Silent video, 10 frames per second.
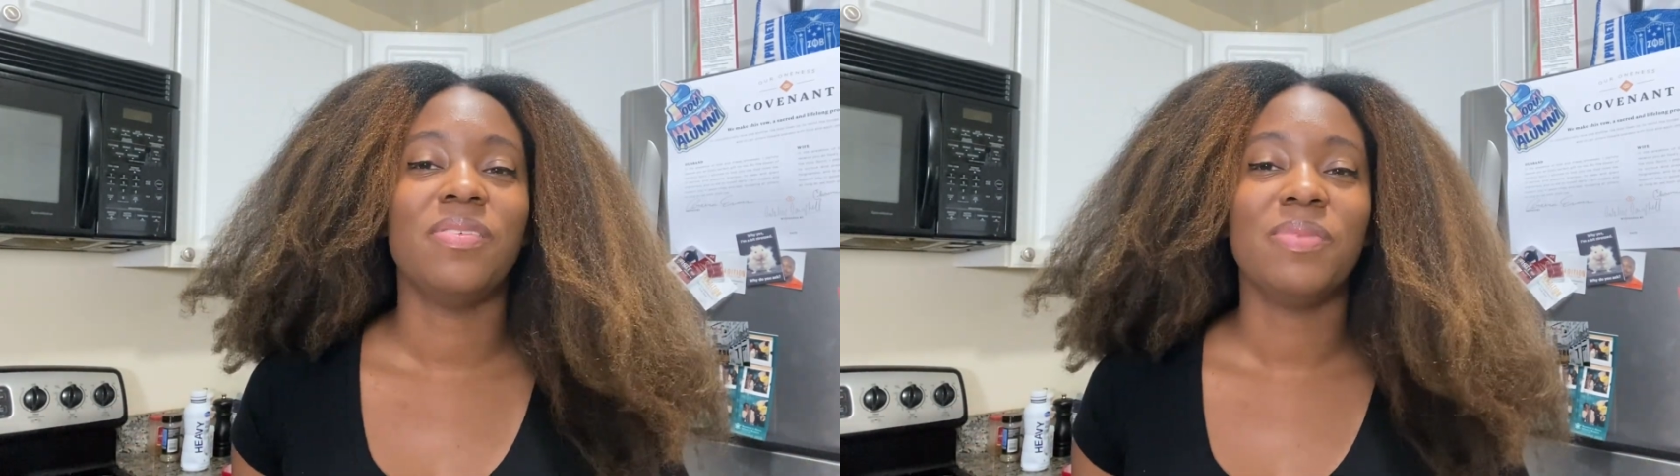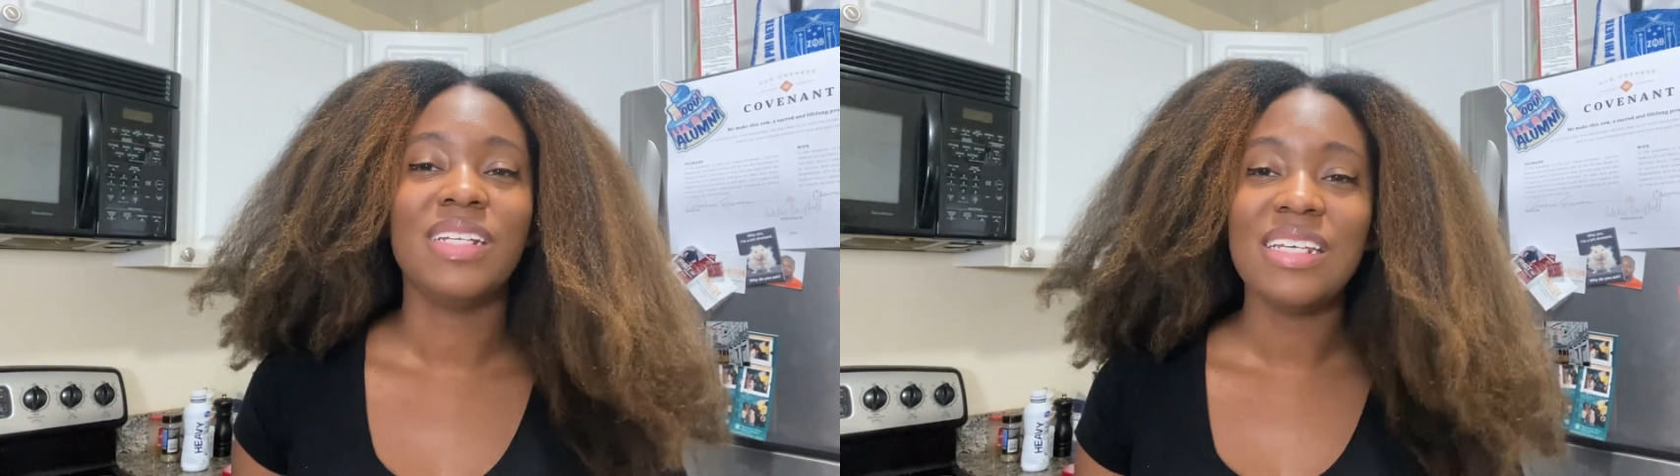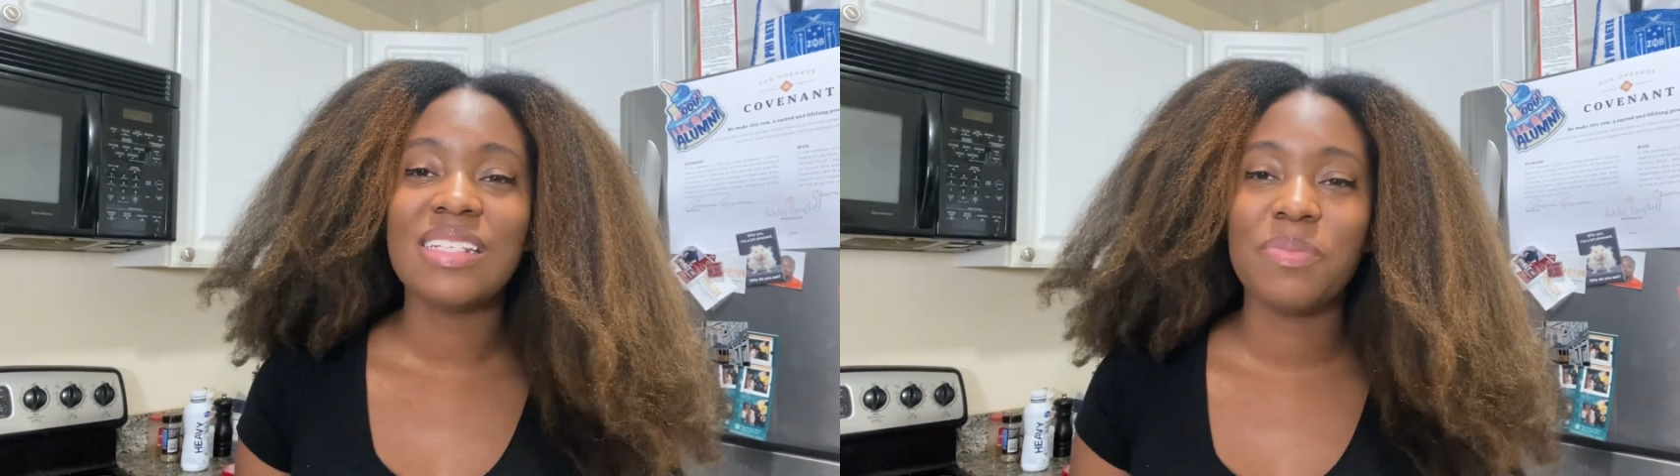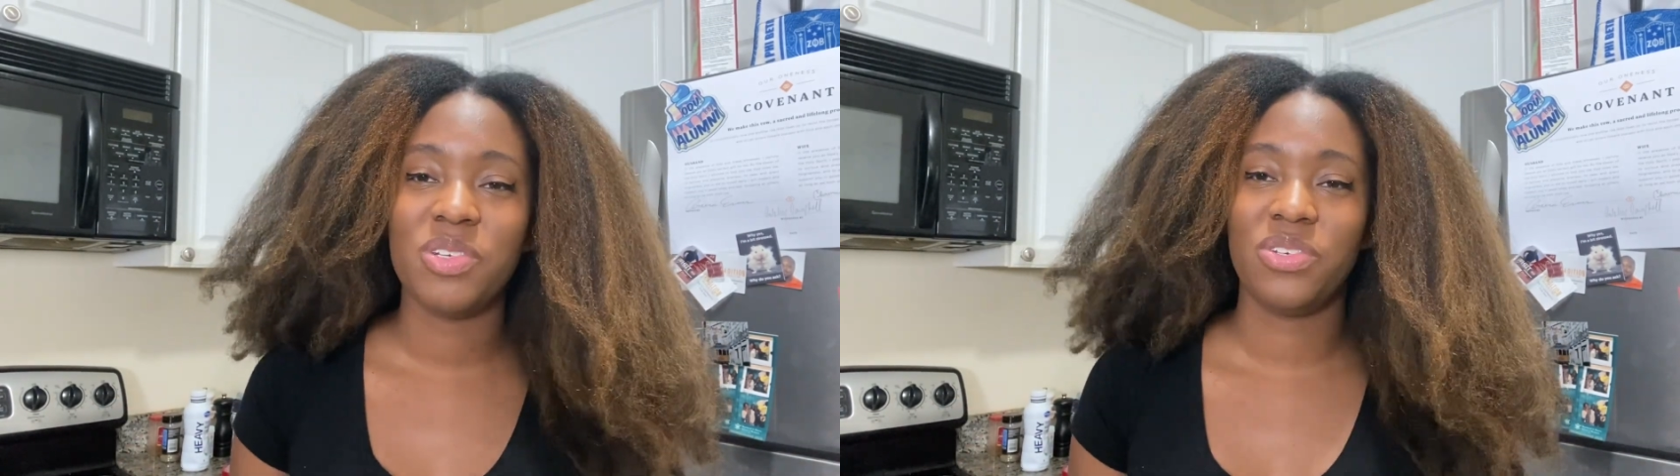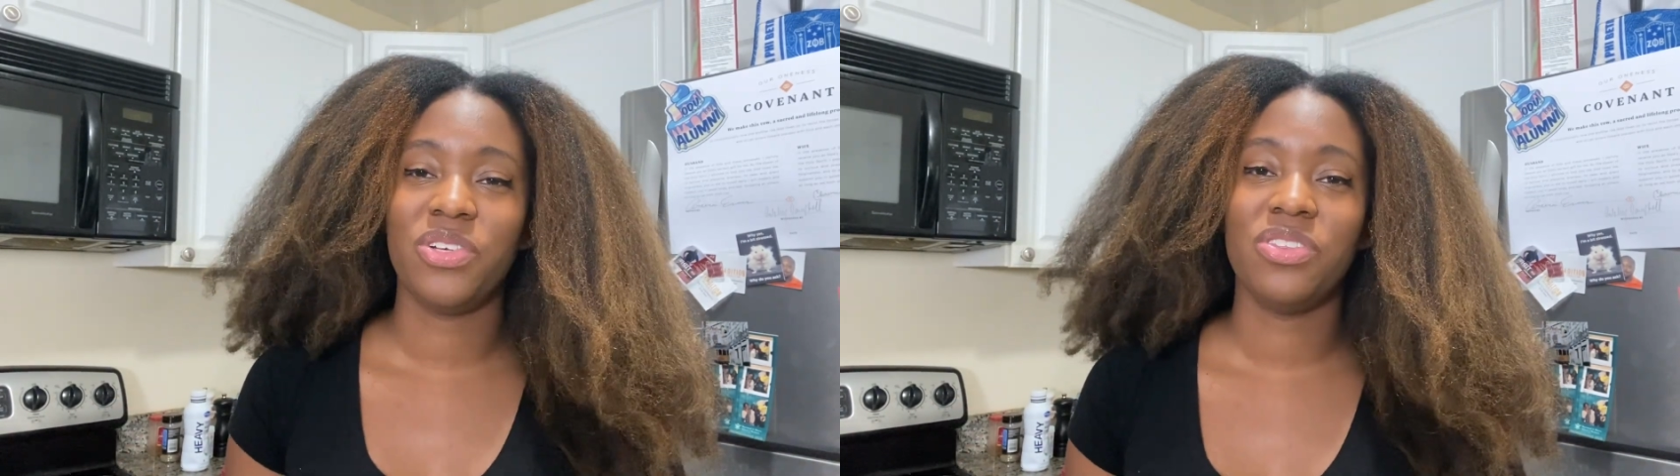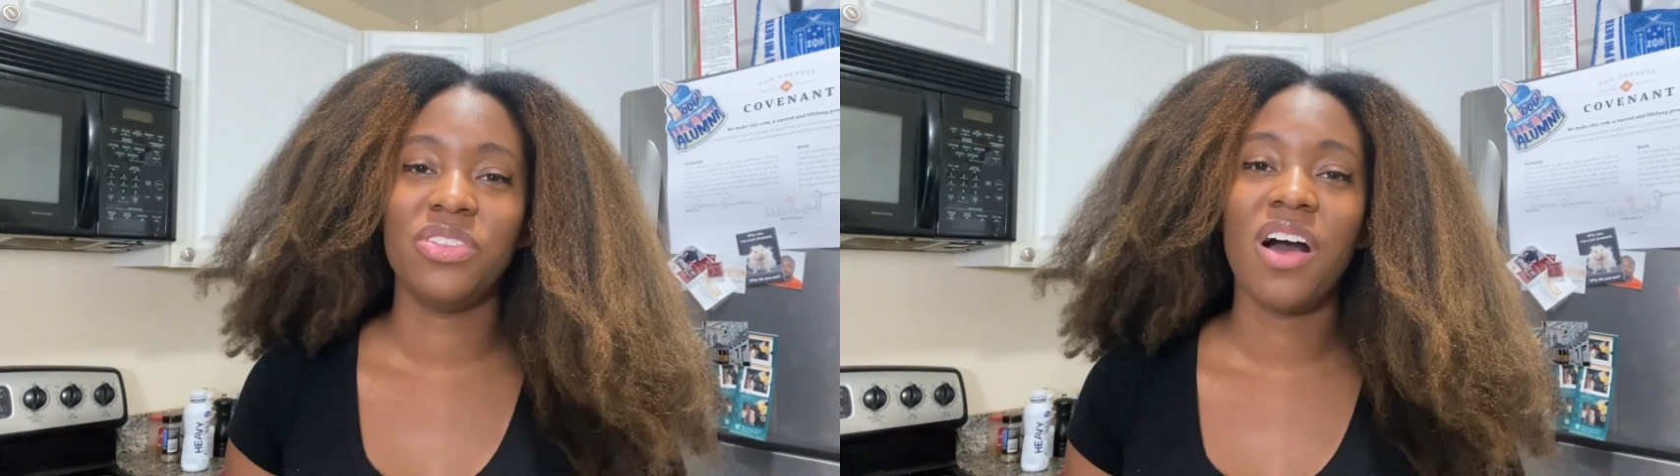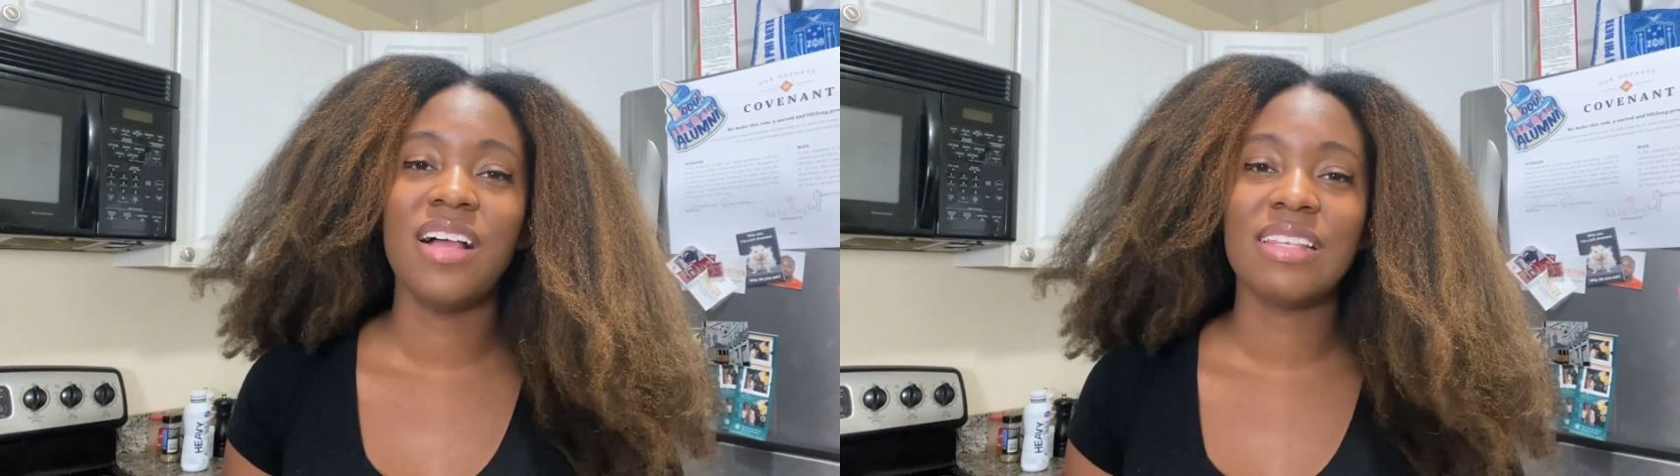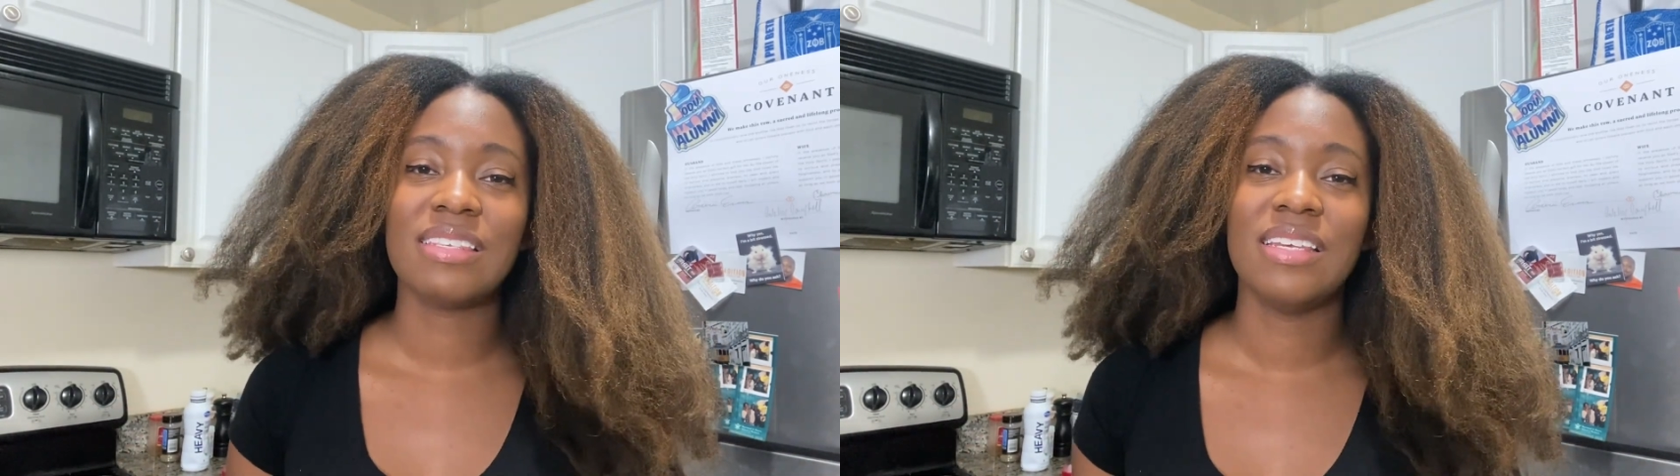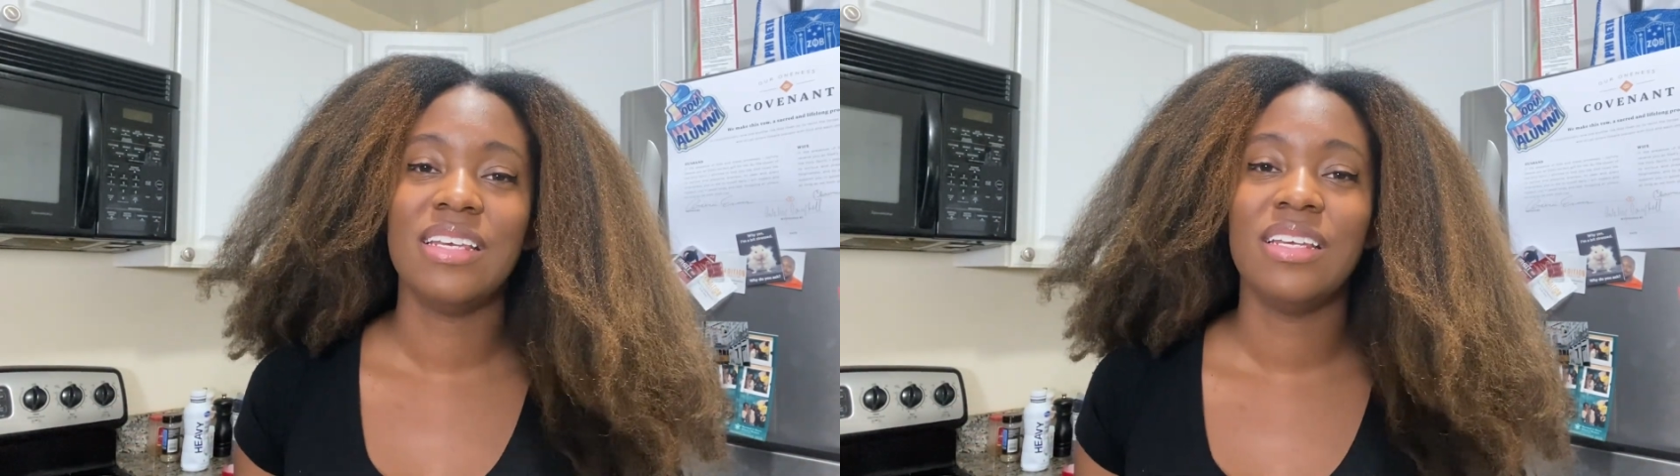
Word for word: Please let me know your thoughts